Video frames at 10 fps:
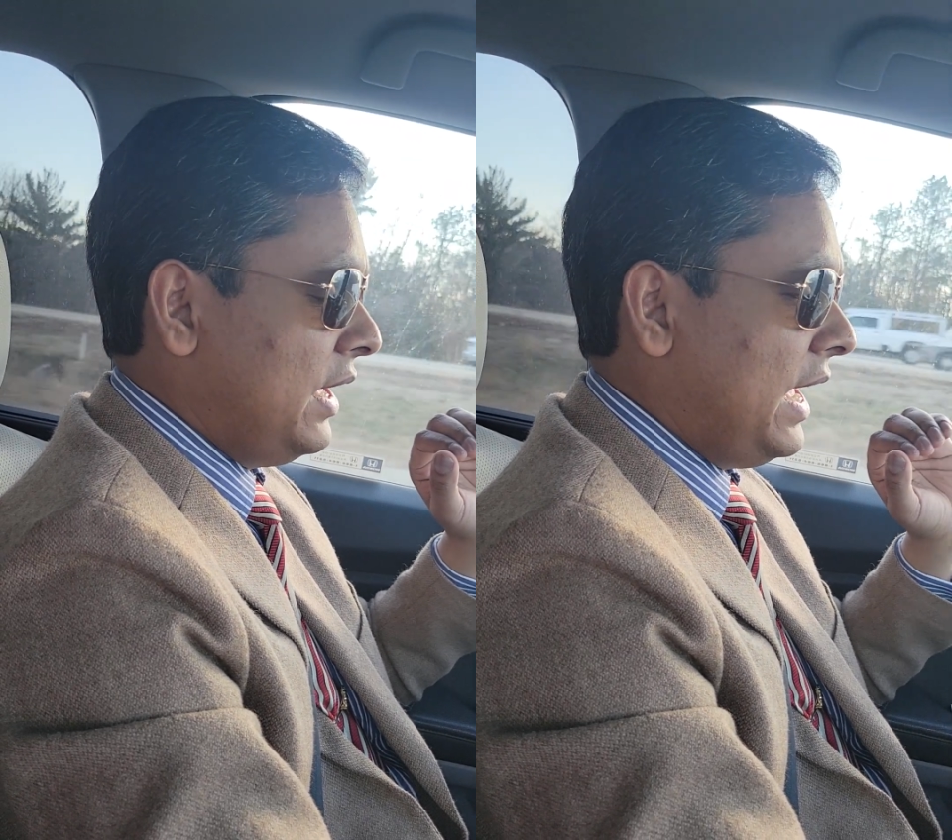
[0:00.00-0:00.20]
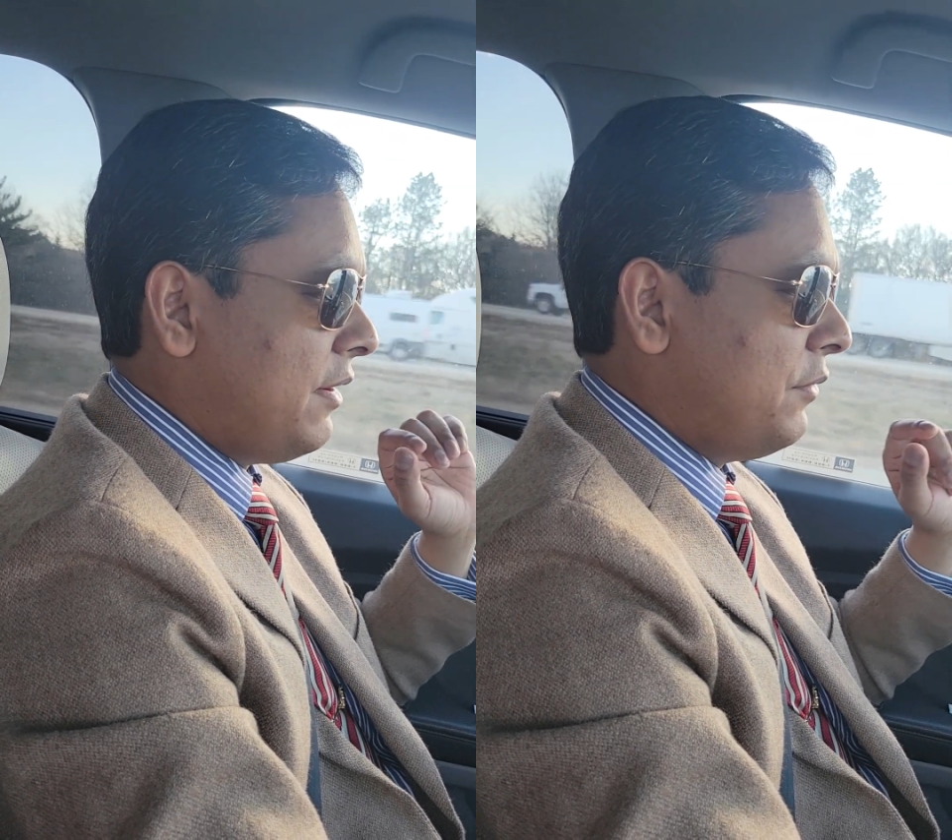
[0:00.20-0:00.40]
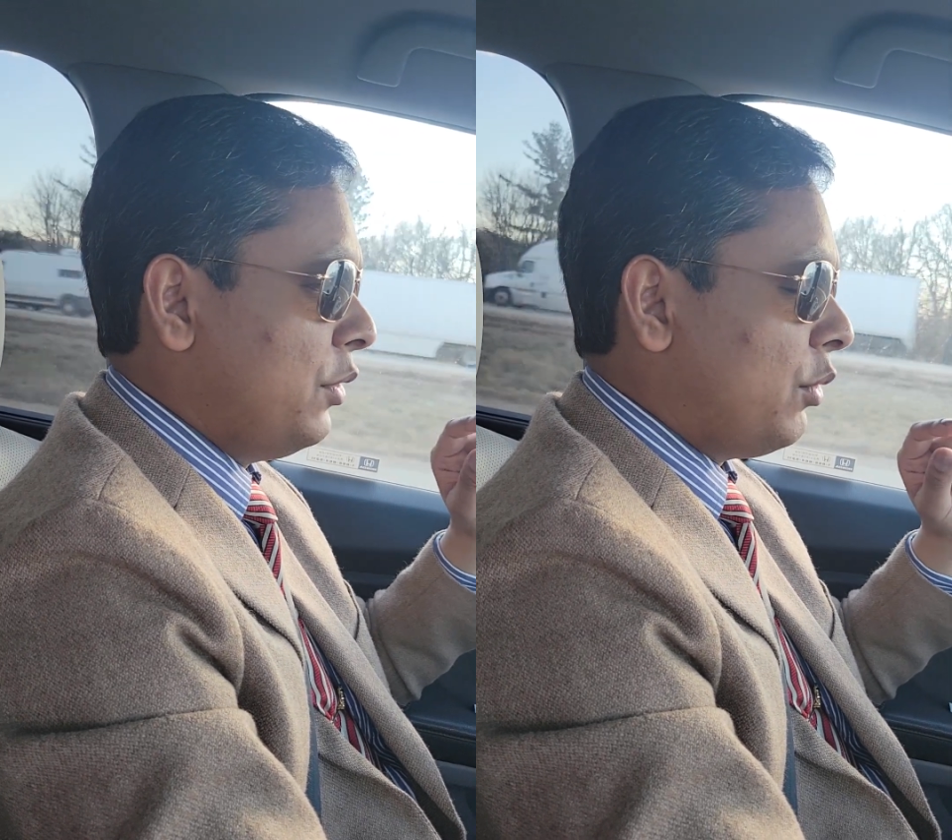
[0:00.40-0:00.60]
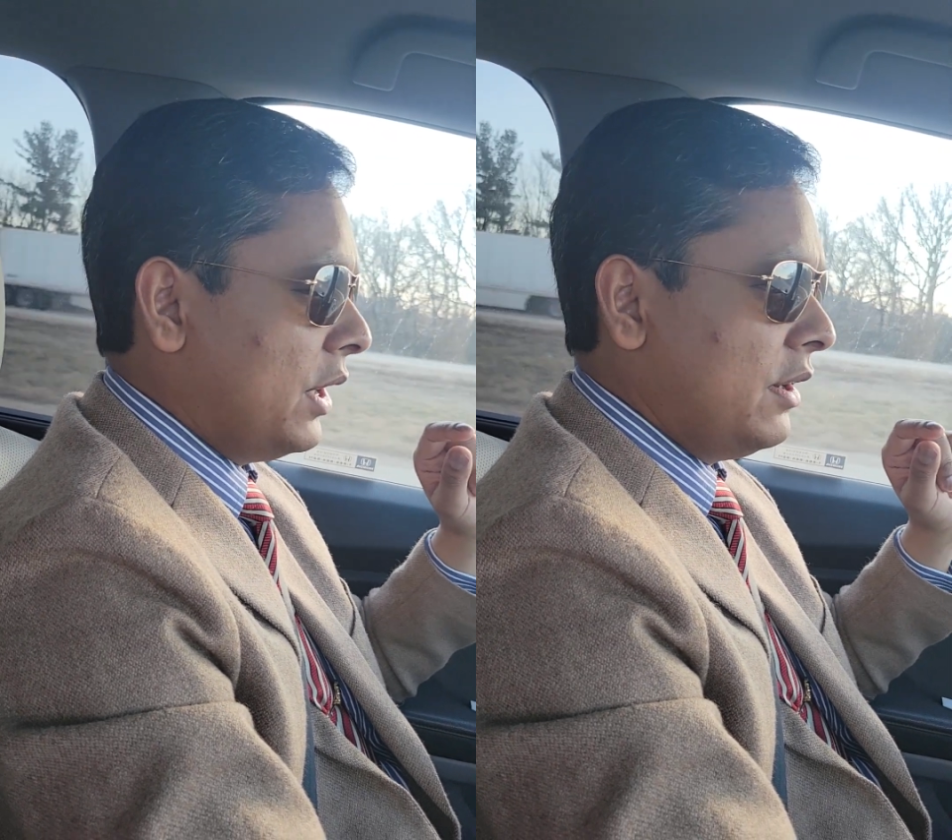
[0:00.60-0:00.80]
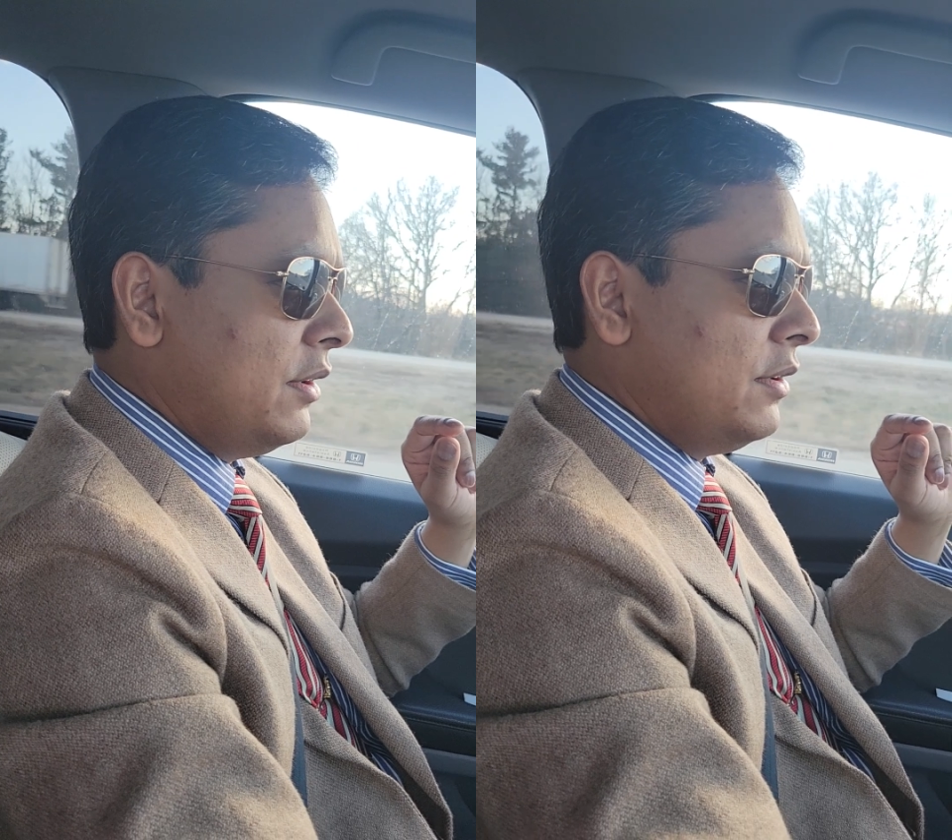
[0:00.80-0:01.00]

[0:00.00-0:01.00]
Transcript: everyone